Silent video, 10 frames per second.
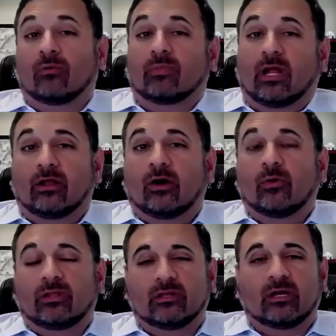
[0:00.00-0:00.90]
but I know
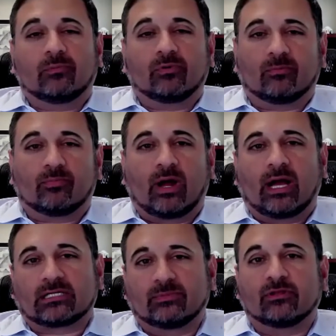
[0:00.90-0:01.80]
we ended up with
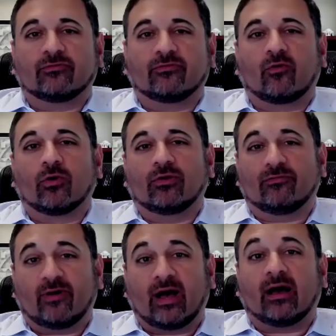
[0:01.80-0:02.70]
approximately
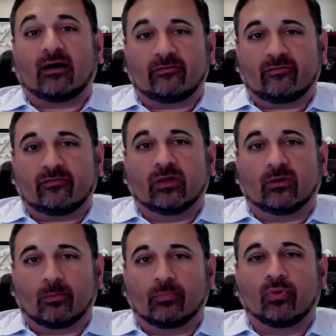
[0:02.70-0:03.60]
45 in
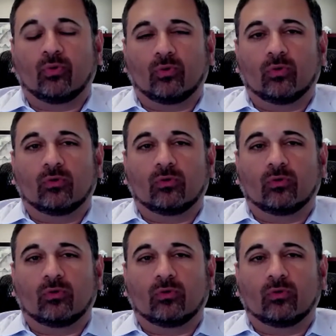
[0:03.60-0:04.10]
our pool.